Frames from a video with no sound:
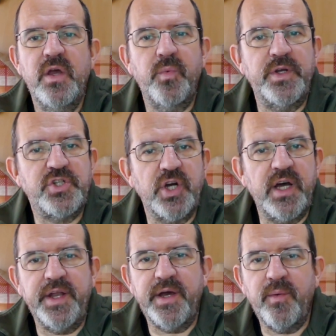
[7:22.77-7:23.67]
we're
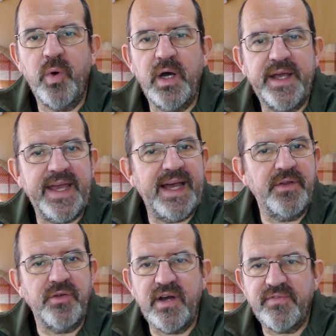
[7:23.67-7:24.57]
trying to work out
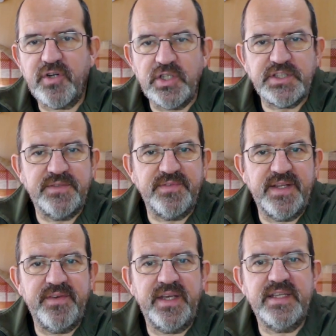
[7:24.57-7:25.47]
the rough cost of
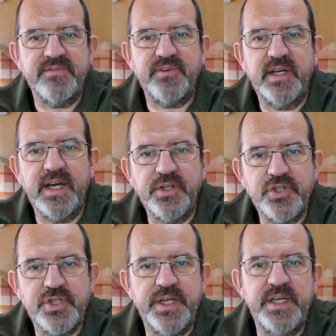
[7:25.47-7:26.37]
living in different
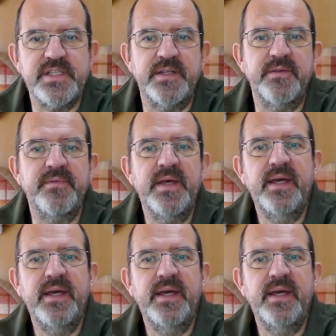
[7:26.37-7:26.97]
countries and